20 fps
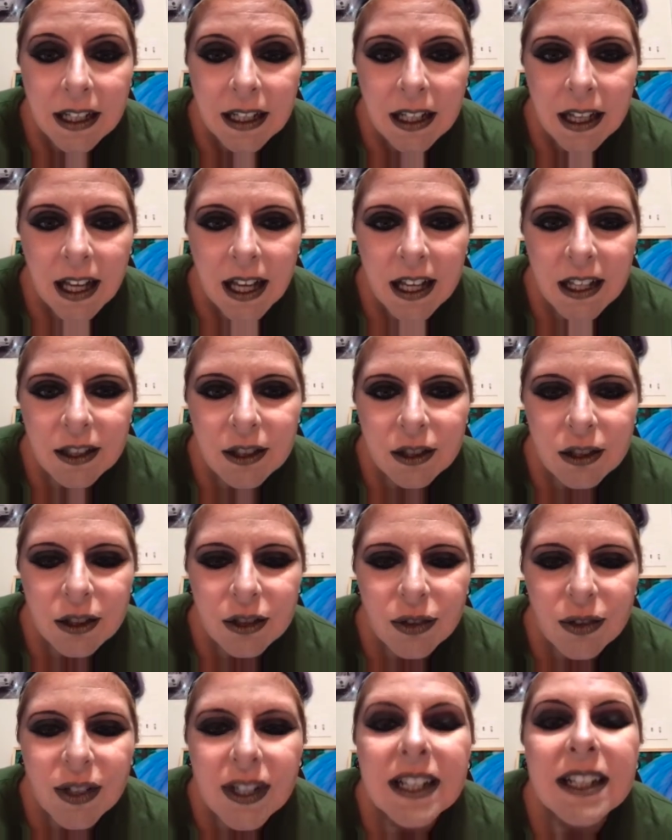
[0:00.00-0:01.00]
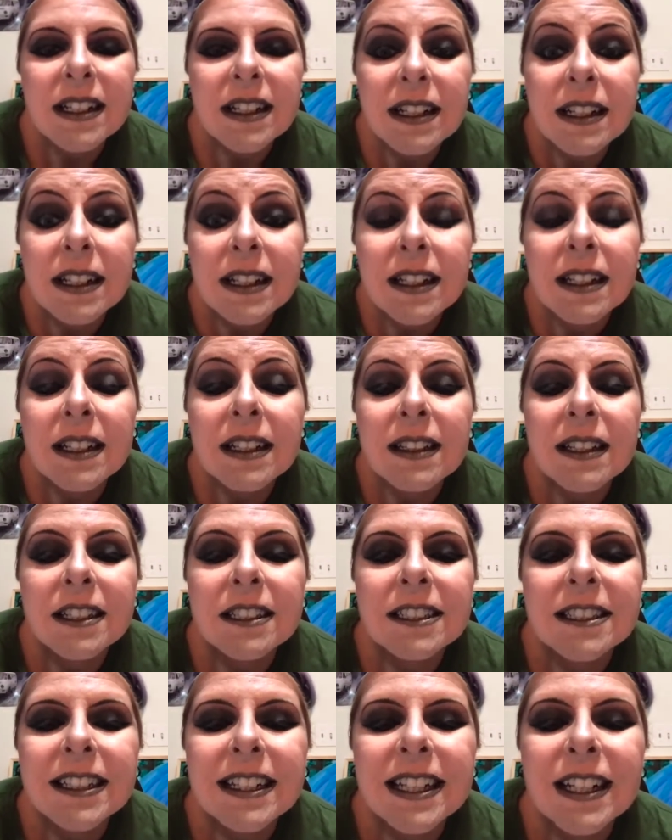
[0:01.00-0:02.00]
enjoyed
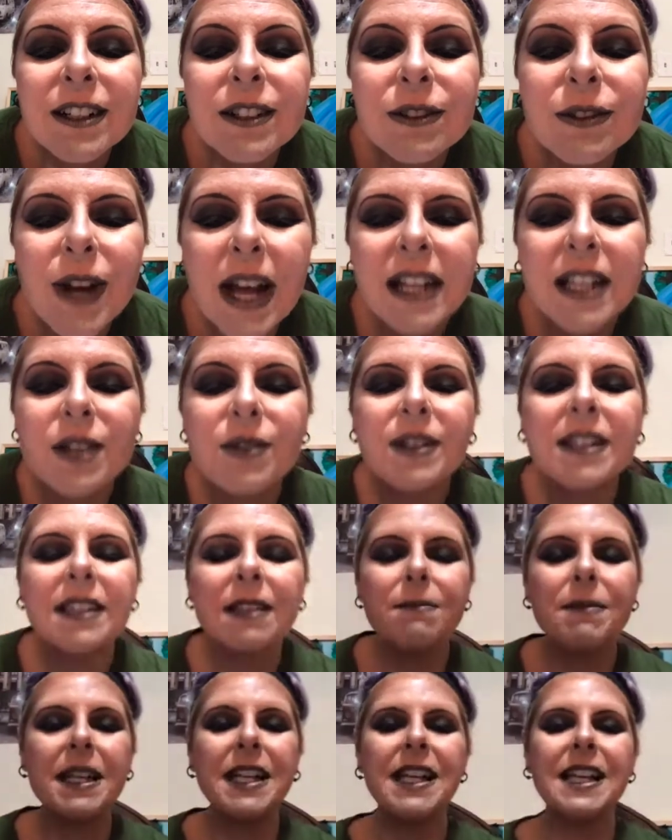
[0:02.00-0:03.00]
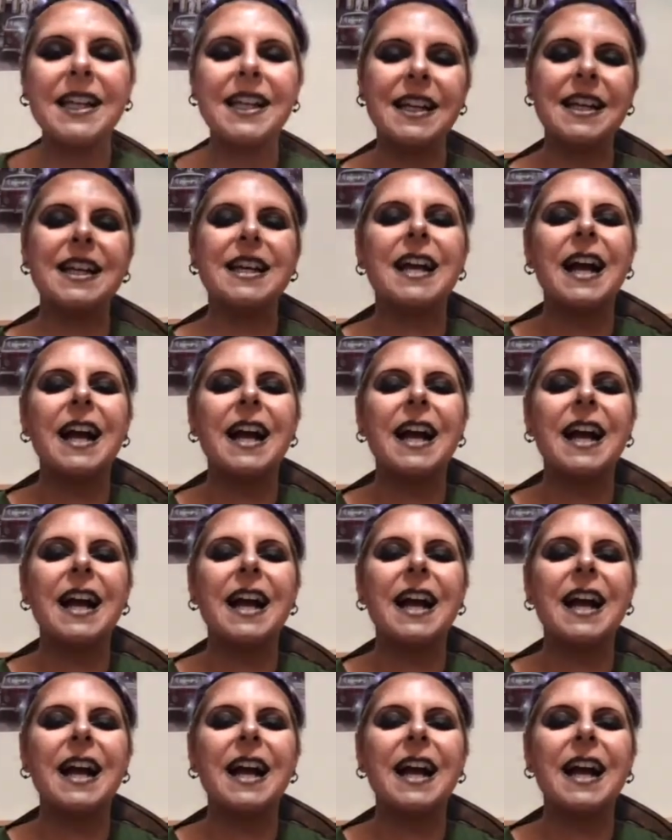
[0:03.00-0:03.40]
this get ready with me.